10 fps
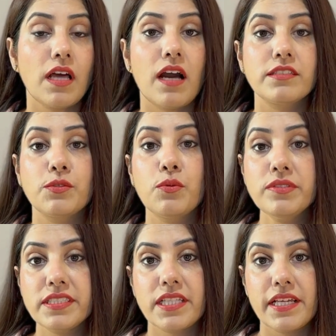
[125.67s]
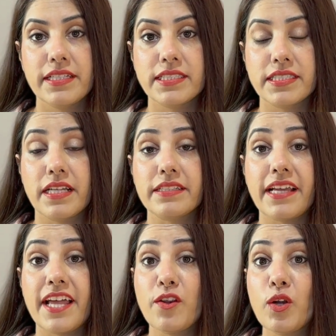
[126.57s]
are those things that
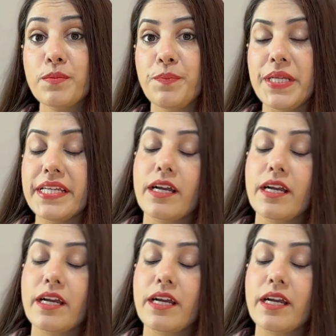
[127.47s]
cannot be